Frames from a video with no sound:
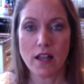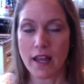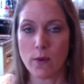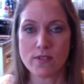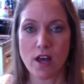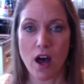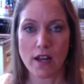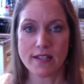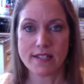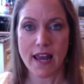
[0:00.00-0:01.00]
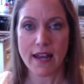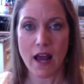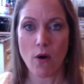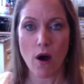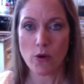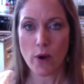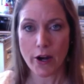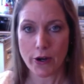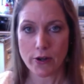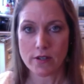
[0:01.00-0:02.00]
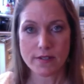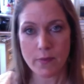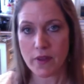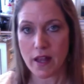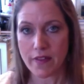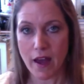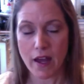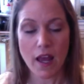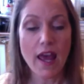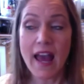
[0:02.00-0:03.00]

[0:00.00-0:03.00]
Like it was the hottest day now on record, something like that.